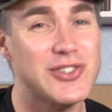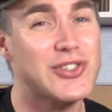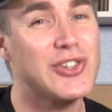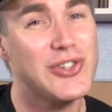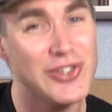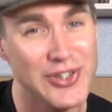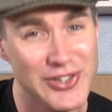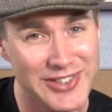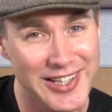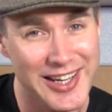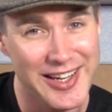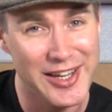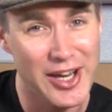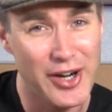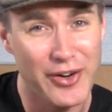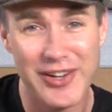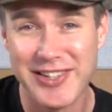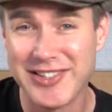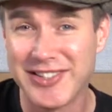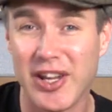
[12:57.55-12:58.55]
soon. You take
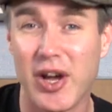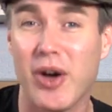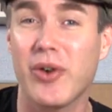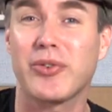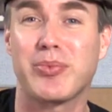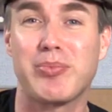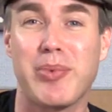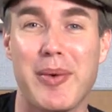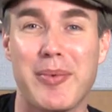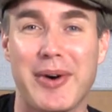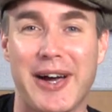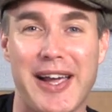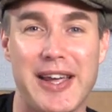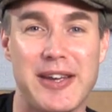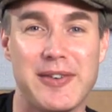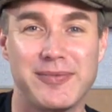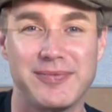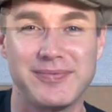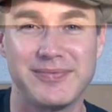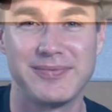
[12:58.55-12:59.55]
care of yourselves.
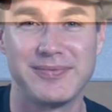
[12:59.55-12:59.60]
Bye-bye.